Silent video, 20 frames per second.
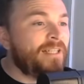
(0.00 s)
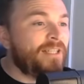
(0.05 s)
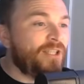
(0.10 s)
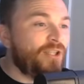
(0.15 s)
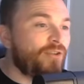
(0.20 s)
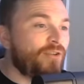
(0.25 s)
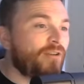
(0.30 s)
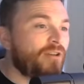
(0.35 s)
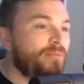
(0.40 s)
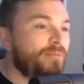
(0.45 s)

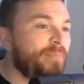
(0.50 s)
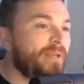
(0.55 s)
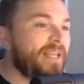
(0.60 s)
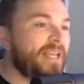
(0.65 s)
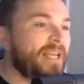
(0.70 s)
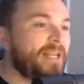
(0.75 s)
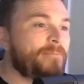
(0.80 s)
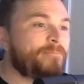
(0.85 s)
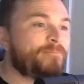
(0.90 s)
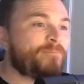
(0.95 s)
the Euros
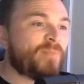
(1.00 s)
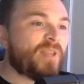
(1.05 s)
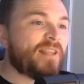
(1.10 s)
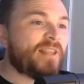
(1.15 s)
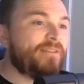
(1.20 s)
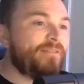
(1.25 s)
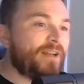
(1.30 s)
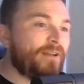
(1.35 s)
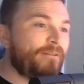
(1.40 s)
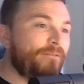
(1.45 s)
begin,
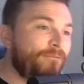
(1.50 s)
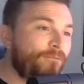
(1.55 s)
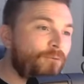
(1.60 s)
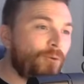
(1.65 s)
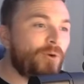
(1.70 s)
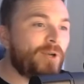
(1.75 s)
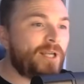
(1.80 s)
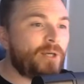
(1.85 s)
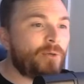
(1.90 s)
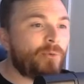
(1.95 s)
they've had a
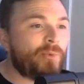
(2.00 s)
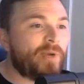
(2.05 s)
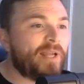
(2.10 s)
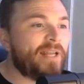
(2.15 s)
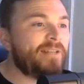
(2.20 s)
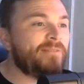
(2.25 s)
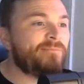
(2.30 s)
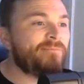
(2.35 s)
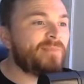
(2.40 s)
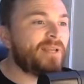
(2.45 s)
4-0
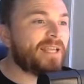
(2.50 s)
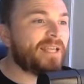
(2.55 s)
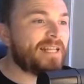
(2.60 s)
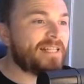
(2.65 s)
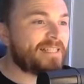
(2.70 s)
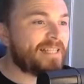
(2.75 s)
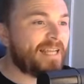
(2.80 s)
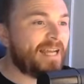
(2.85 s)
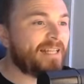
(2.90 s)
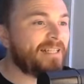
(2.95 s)
win
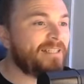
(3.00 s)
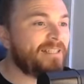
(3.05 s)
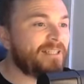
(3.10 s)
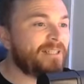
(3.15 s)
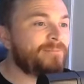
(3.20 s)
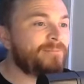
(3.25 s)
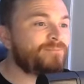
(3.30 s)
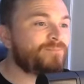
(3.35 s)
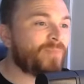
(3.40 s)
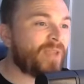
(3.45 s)
against
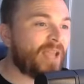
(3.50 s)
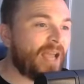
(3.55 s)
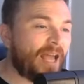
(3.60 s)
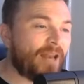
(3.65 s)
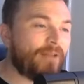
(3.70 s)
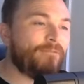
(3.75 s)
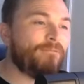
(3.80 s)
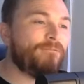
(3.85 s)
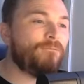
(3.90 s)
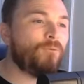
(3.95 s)
Canada
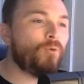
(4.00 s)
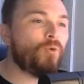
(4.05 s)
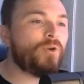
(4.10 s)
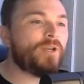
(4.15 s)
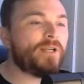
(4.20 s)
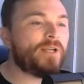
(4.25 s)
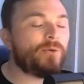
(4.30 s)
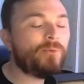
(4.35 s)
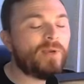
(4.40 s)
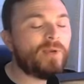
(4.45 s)
and a
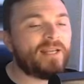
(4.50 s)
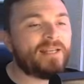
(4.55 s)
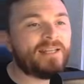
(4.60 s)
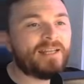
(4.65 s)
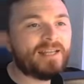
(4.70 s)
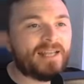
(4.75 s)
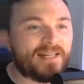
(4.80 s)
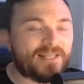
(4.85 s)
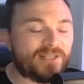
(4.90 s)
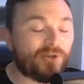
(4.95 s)
4-0 win
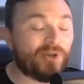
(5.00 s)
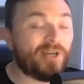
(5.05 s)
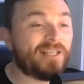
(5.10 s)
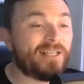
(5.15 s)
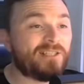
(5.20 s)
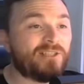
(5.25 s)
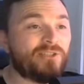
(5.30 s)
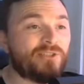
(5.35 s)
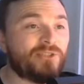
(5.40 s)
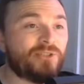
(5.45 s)
against
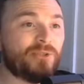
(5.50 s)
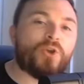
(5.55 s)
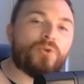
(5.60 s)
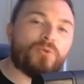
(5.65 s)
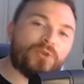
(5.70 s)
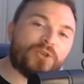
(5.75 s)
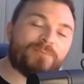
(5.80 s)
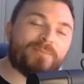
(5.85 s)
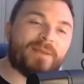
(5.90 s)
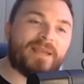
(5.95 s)
Iceland, who
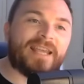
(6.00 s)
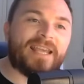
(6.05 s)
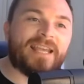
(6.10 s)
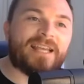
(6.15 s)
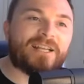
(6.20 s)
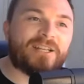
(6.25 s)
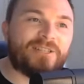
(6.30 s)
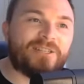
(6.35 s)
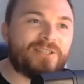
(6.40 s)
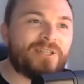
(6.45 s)
just beat
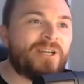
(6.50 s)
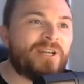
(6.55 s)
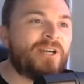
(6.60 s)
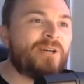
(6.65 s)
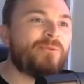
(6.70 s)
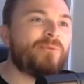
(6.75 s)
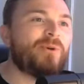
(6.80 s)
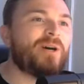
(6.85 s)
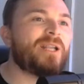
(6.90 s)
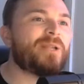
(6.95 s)
England
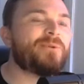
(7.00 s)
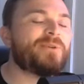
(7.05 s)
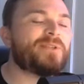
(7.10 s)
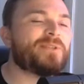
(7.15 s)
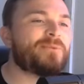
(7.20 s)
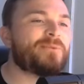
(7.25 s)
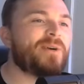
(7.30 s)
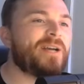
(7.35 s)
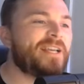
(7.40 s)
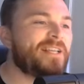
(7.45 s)
while I
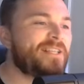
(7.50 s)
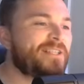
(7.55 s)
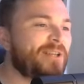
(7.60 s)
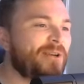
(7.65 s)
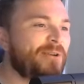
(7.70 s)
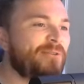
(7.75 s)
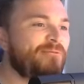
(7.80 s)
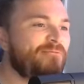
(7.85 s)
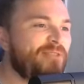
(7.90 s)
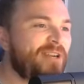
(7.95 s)
was away.
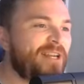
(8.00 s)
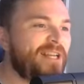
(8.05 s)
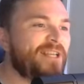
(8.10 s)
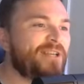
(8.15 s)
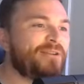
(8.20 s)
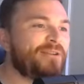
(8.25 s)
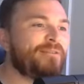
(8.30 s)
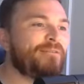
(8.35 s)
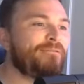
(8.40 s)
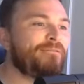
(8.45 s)
So really
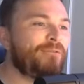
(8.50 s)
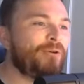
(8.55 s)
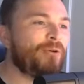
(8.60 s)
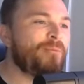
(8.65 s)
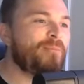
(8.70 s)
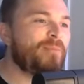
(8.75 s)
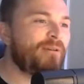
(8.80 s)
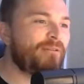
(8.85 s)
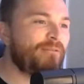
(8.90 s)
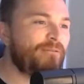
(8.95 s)
good
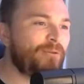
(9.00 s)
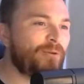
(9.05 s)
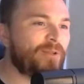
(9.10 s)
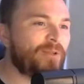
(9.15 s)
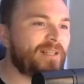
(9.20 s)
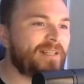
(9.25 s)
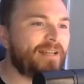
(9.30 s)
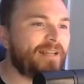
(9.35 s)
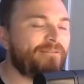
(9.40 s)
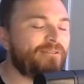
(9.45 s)
form for
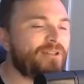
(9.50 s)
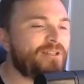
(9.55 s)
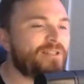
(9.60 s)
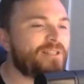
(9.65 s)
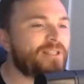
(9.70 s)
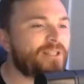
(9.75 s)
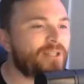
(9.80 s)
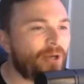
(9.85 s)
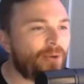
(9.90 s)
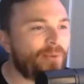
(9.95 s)
the
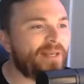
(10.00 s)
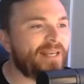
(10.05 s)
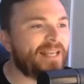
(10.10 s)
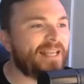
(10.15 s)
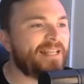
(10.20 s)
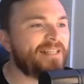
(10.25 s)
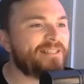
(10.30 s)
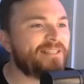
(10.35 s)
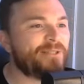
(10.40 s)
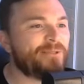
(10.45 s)
Netherlands going
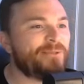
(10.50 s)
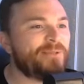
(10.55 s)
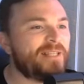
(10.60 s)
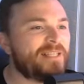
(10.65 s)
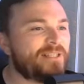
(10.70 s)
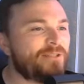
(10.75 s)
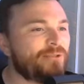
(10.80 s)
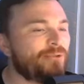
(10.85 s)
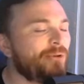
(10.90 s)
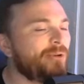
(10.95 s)
into
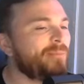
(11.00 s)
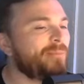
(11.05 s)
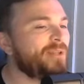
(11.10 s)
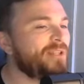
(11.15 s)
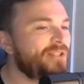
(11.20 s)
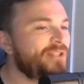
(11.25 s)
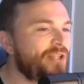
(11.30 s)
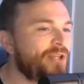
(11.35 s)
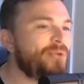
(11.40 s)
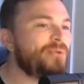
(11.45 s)
this
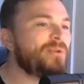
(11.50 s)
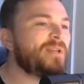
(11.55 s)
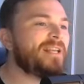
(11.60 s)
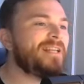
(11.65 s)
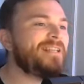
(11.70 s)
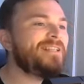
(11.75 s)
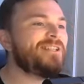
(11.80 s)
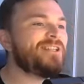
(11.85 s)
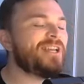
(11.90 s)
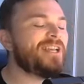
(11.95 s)
tournament. 2
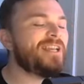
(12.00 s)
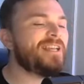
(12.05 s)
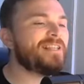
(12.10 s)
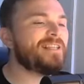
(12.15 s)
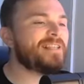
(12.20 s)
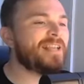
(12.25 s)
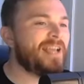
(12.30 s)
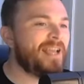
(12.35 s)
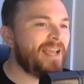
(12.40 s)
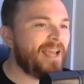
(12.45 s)
clean
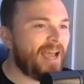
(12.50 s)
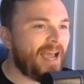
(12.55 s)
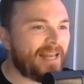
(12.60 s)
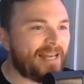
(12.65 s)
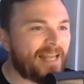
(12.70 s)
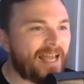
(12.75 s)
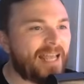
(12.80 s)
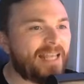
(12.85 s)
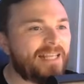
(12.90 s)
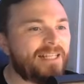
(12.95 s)
sheets
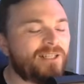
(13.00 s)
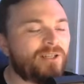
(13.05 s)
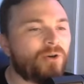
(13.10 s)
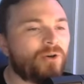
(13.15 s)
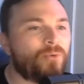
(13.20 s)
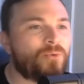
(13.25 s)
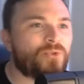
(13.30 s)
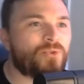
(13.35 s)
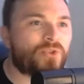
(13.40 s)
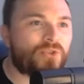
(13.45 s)
and 8
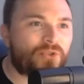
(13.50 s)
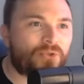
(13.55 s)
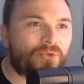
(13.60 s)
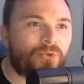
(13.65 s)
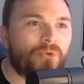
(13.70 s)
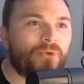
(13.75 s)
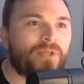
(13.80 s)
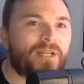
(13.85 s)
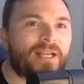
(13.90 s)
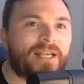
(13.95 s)
goals
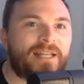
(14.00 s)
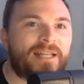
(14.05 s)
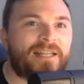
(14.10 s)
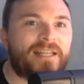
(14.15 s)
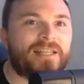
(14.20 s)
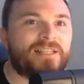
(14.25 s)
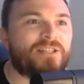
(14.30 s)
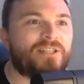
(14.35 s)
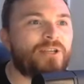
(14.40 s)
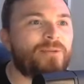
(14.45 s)
scored in
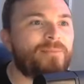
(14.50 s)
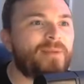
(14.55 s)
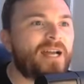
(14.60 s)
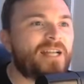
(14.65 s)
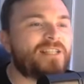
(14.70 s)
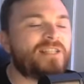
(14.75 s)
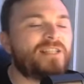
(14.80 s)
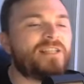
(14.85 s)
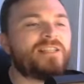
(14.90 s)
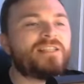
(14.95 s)
these 2
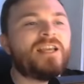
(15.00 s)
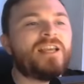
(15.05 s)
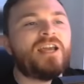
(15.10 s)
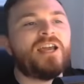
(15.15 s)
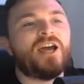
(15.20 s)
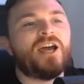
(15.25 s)
matches.